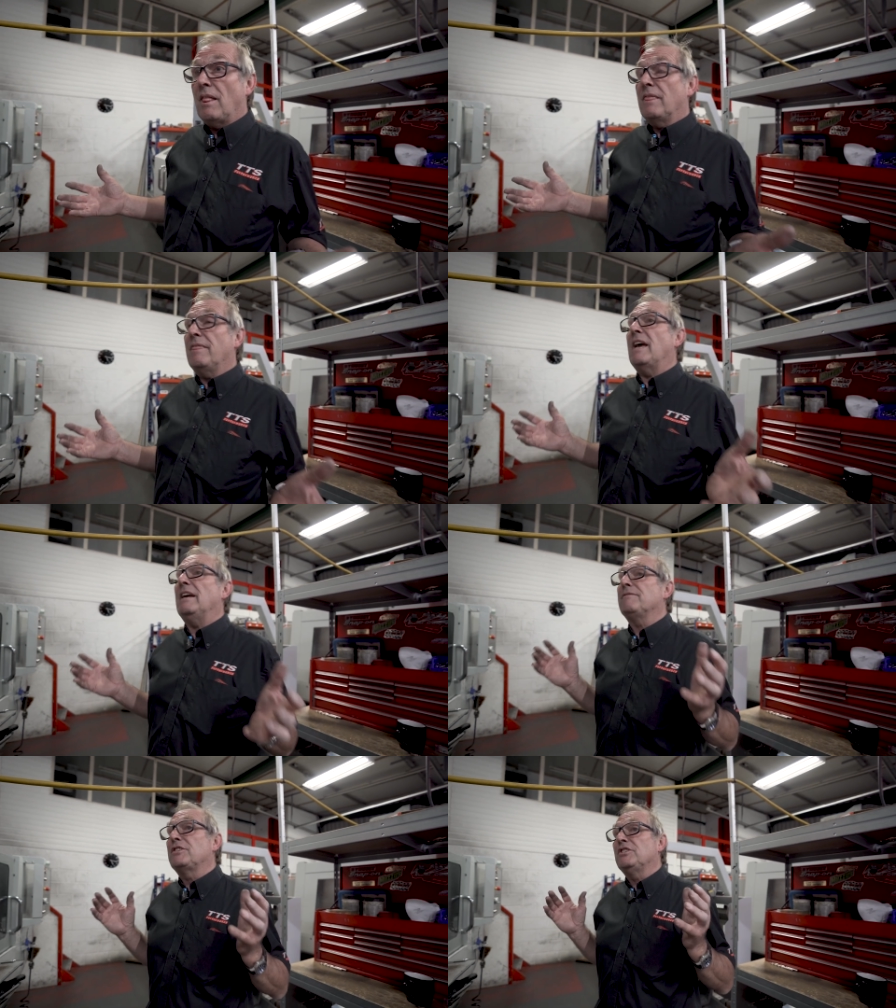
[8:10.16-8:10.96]
They
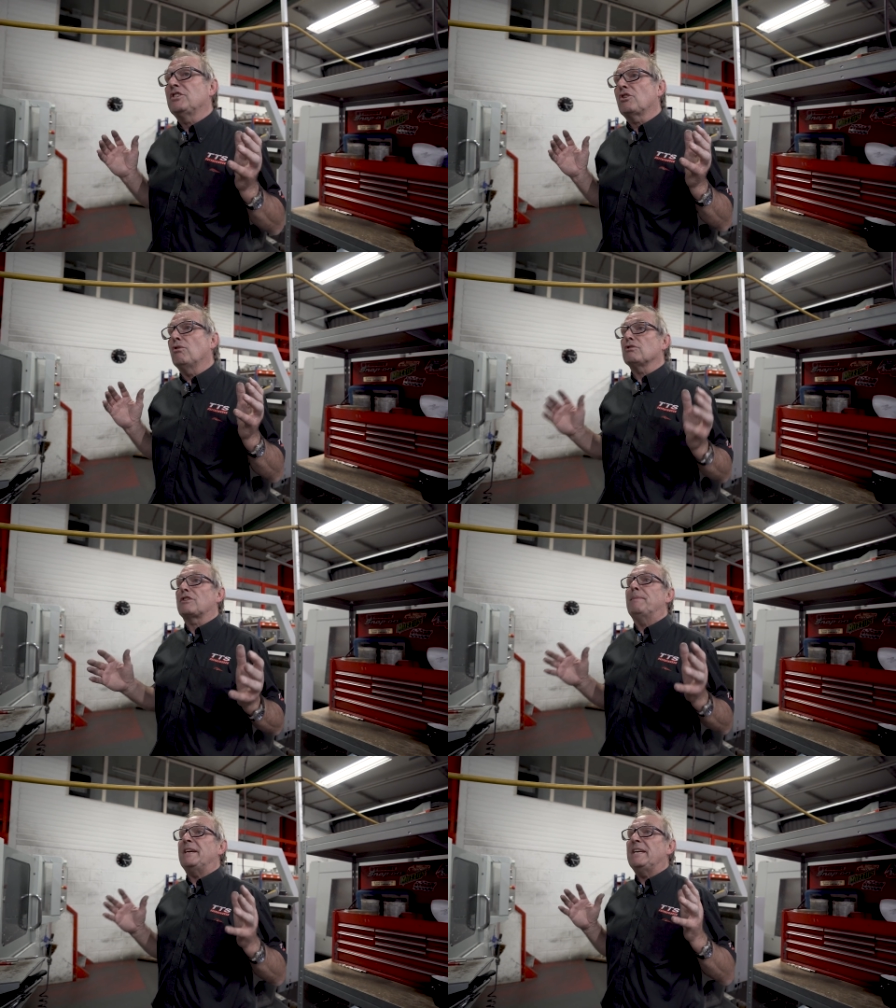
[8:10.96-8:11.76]
have
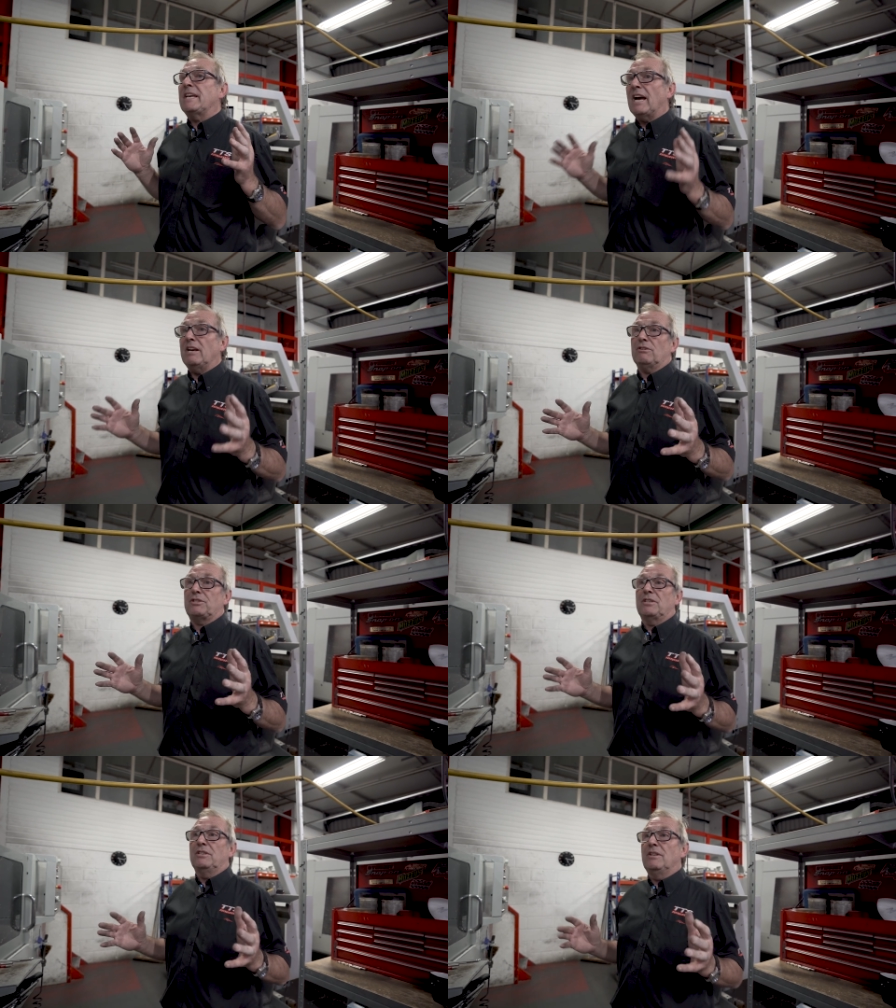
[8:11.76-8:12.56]
caused me
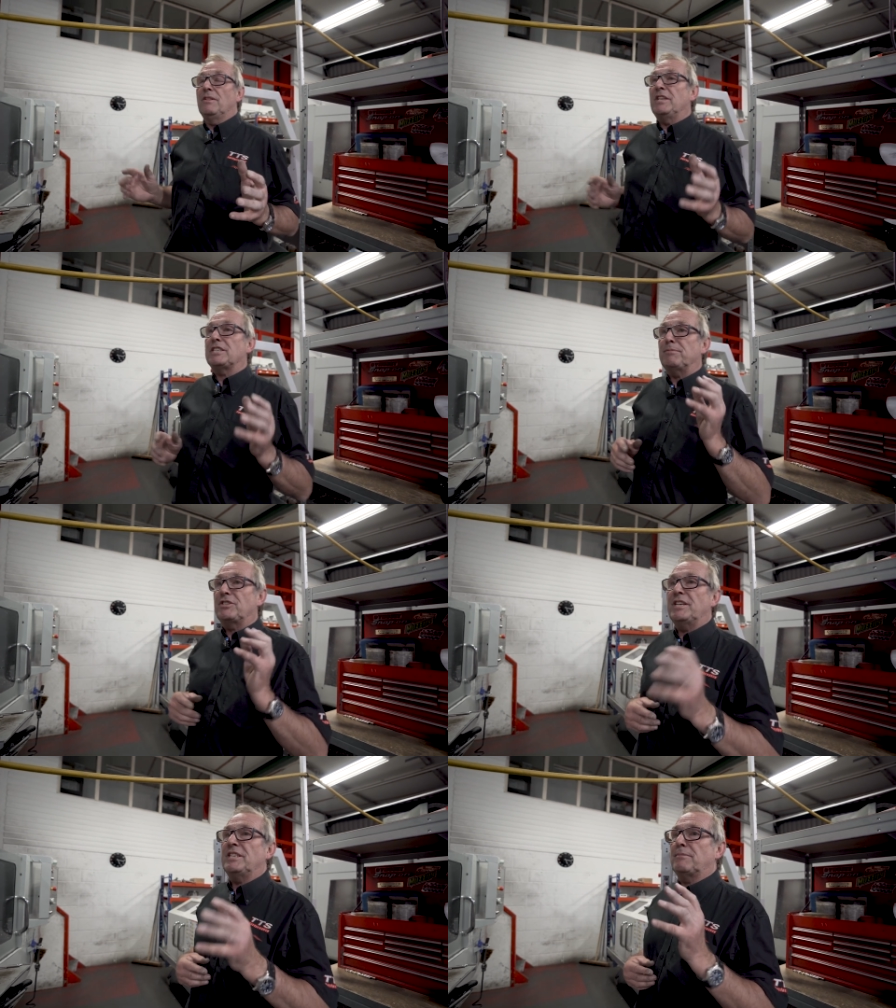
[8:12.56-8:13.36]
chaos. This
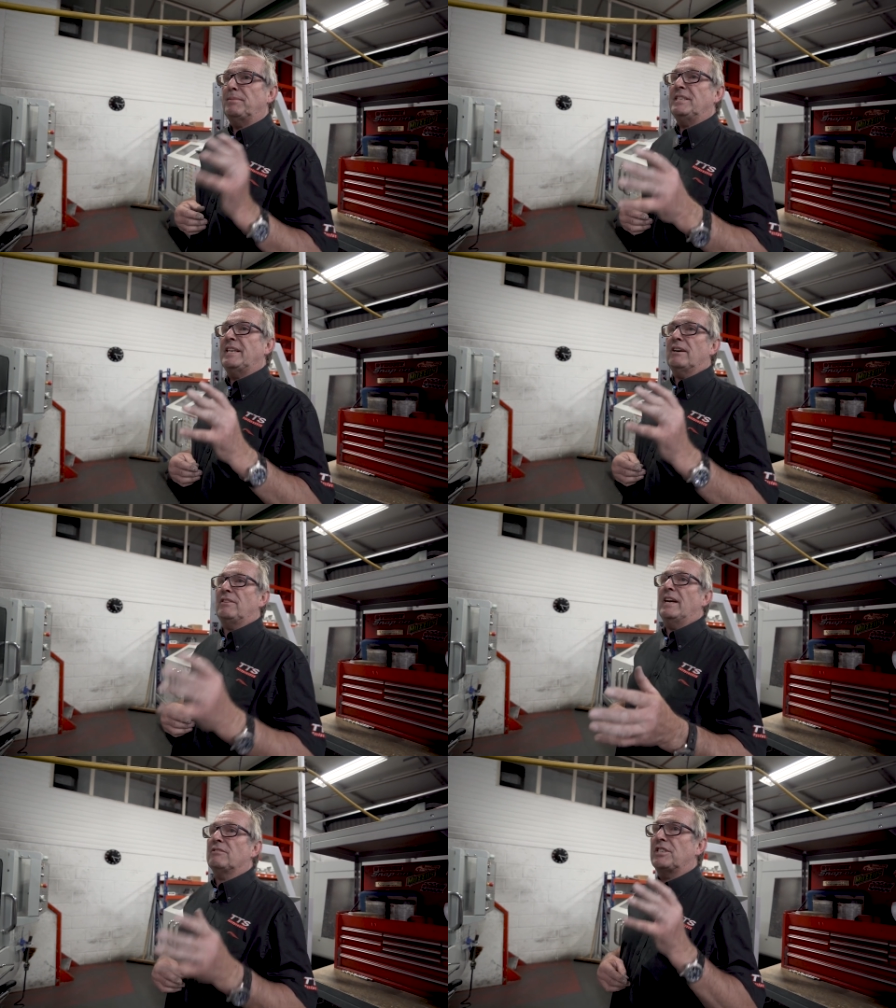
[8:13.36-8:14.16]
machine has been down
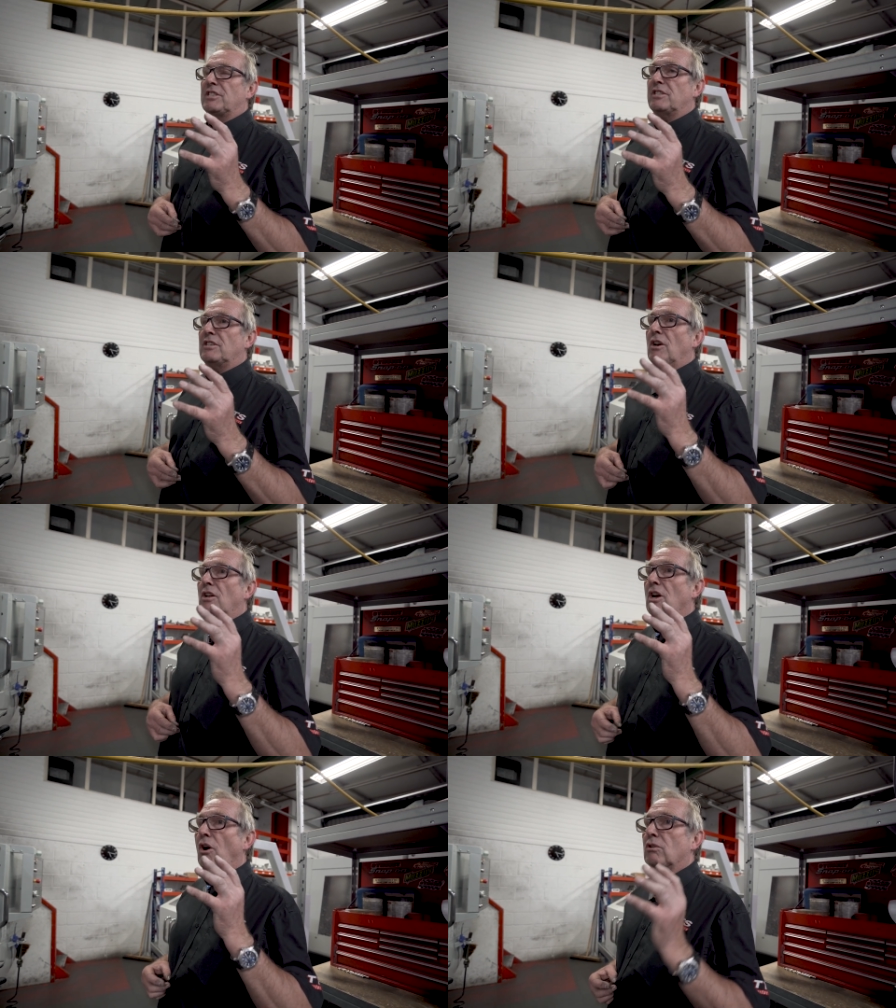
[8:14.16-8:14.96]
now since
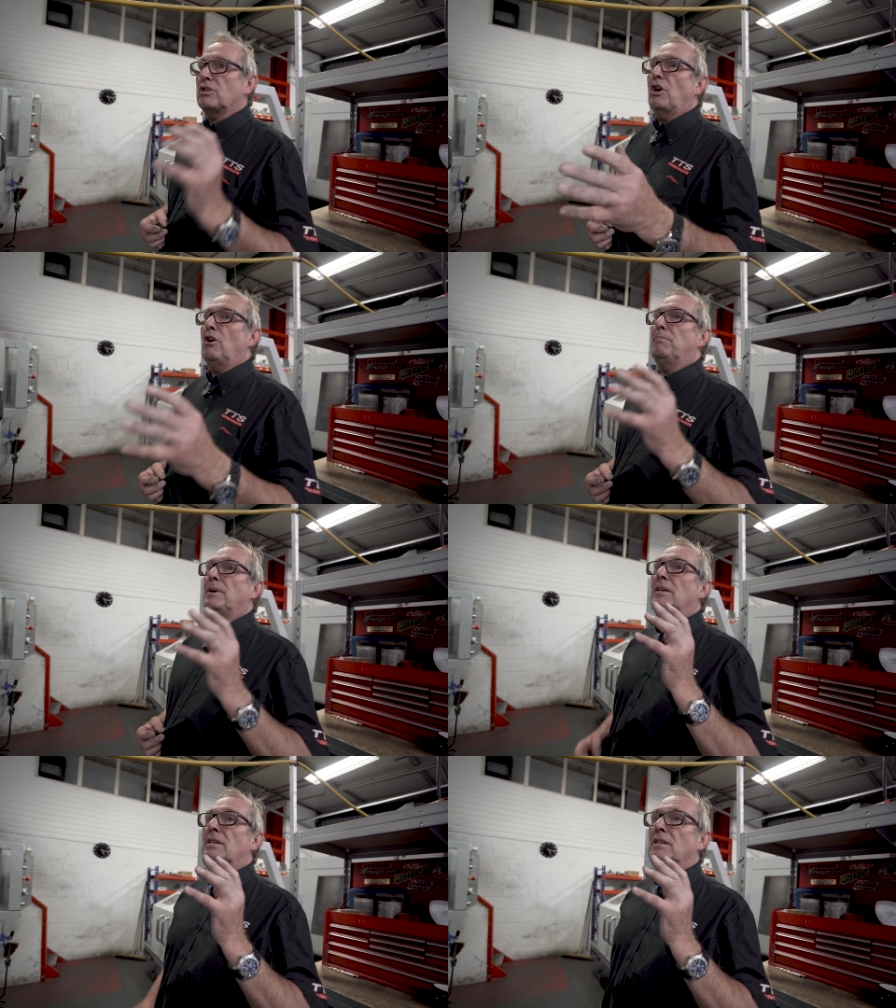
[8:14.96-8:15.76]

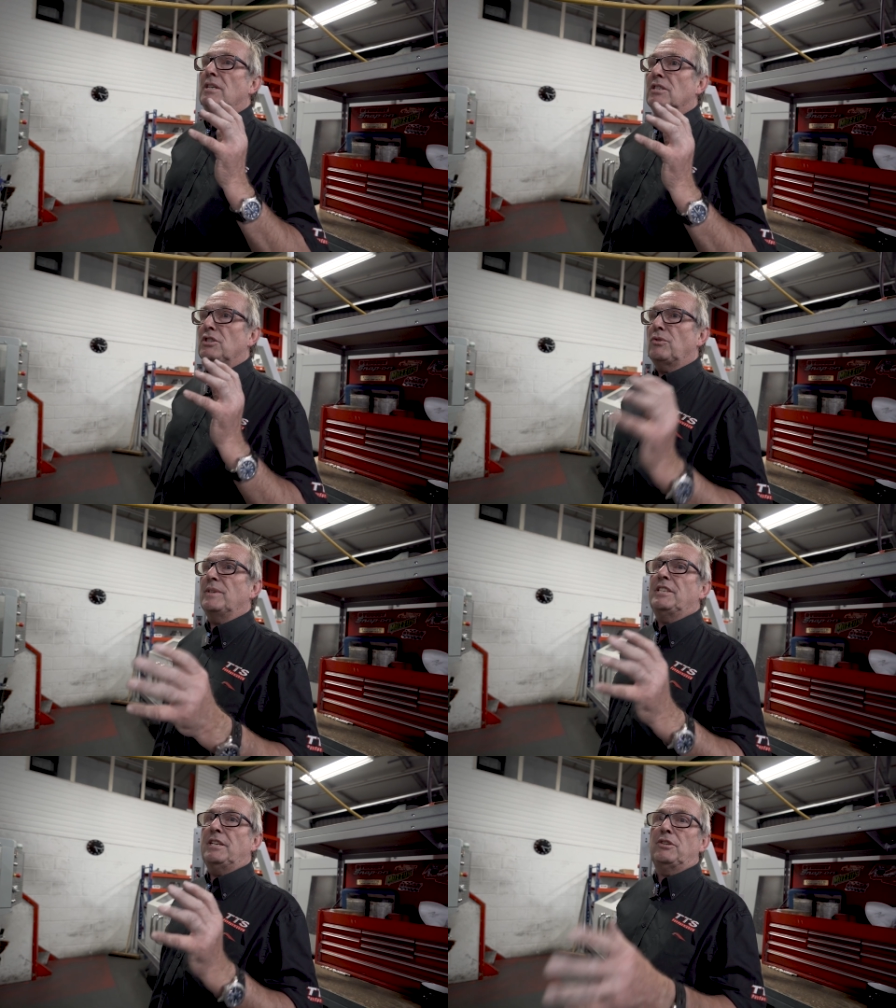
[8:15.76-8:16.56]
October
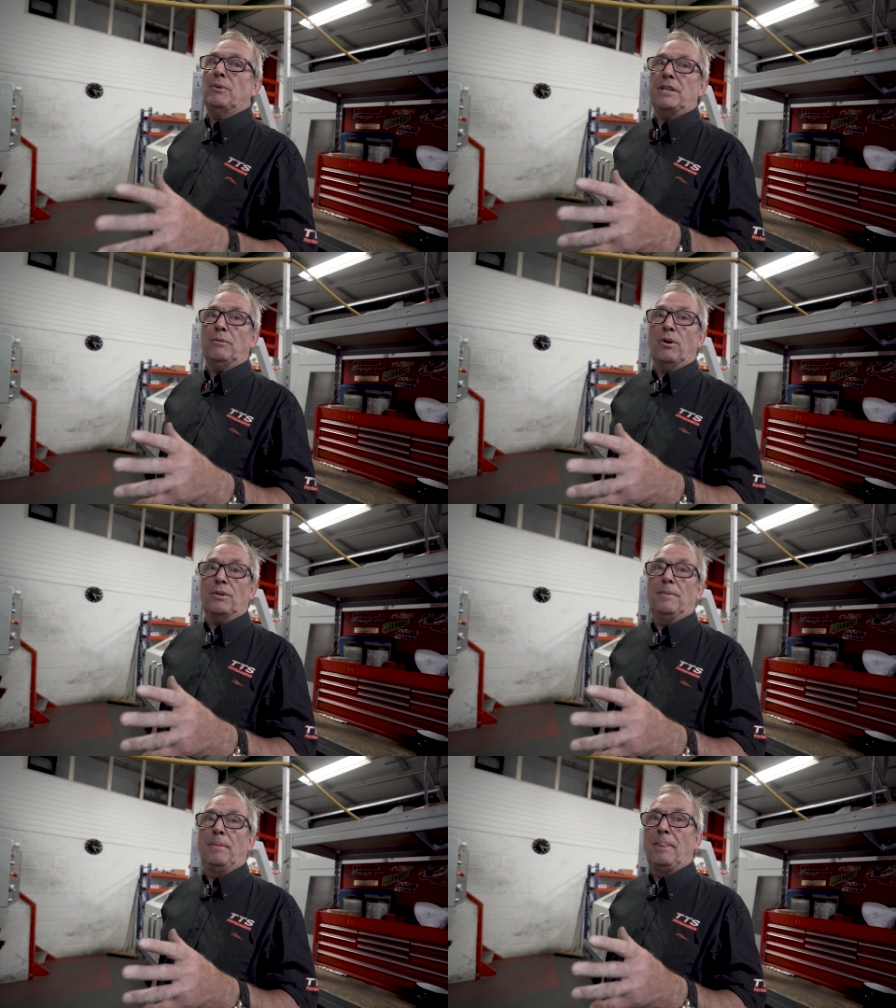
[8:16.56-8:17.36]

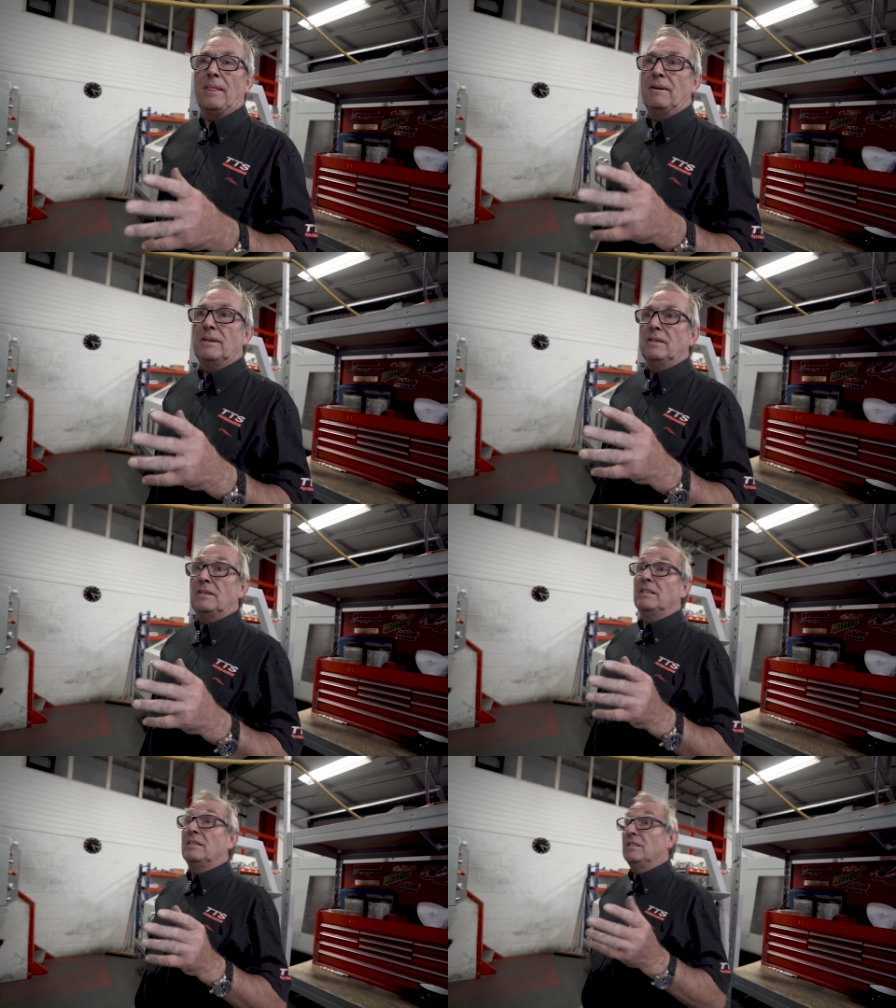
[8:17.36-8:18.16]
2021.
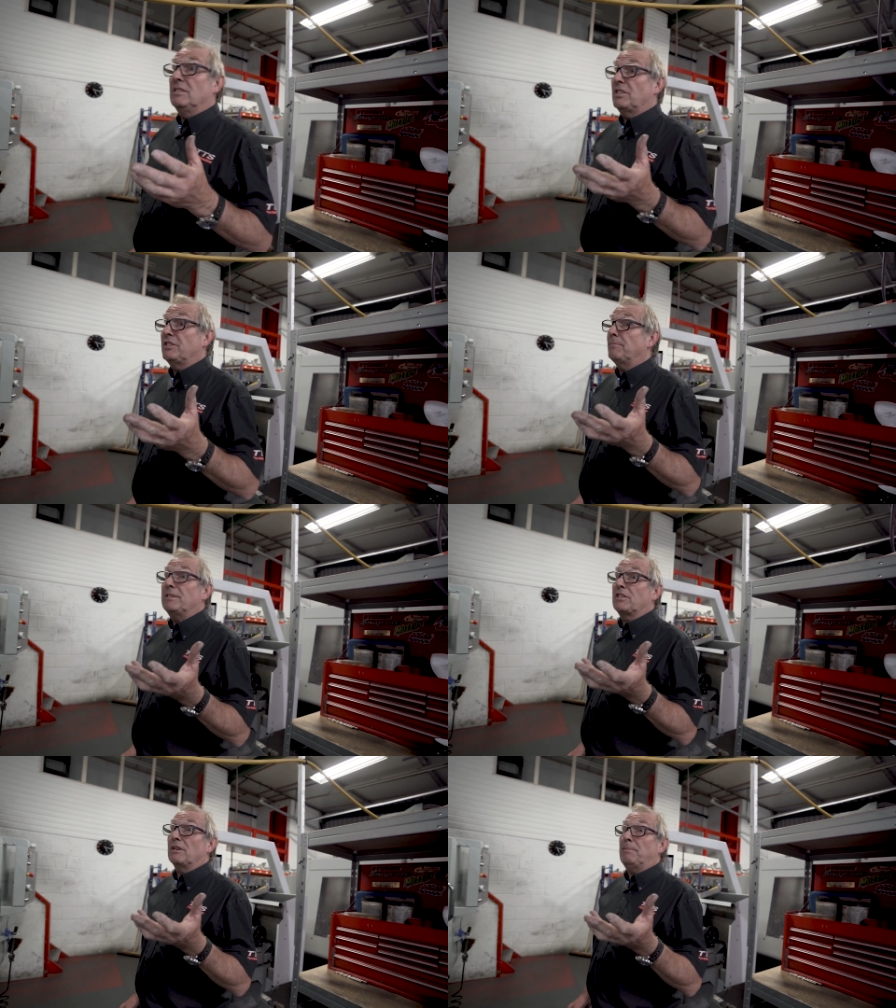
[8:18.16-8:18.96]
So
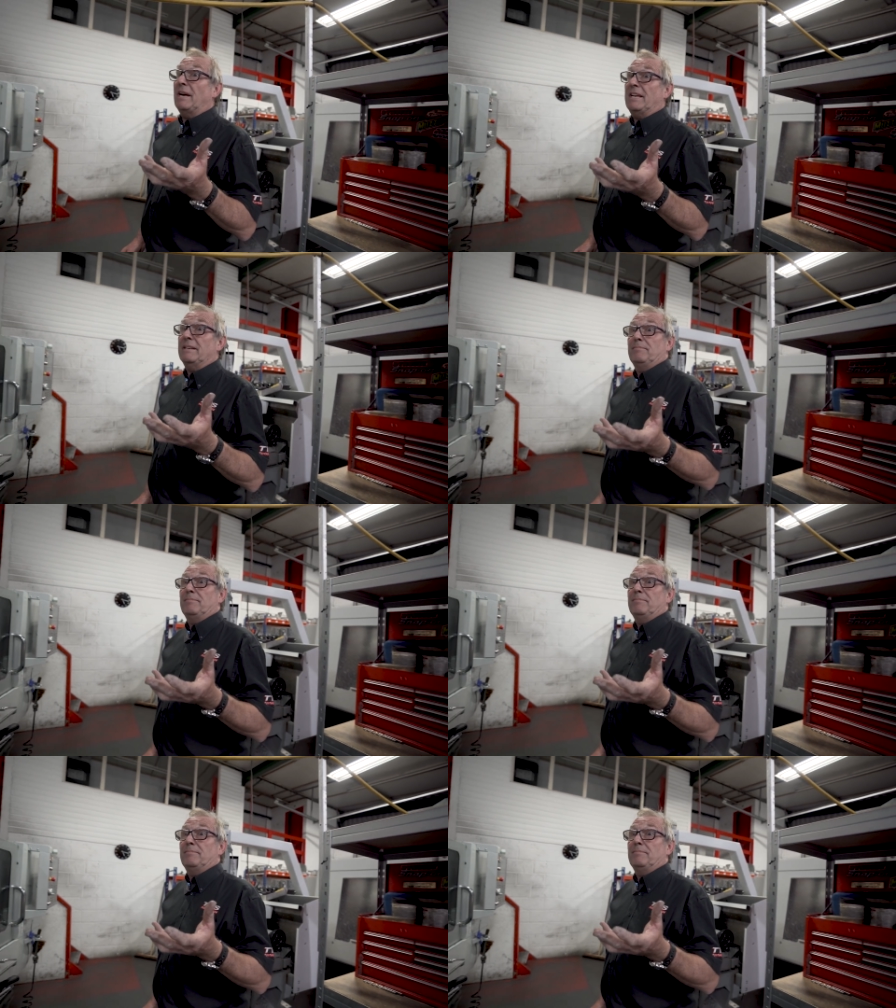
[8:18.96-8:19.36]
somebody's got to pay.